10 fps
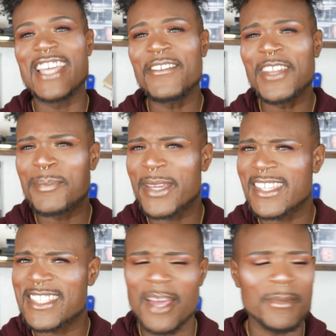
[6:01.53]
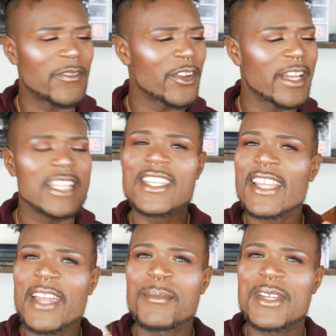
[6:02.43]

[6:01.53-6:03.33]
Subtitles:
Definitely pick this up if you're into like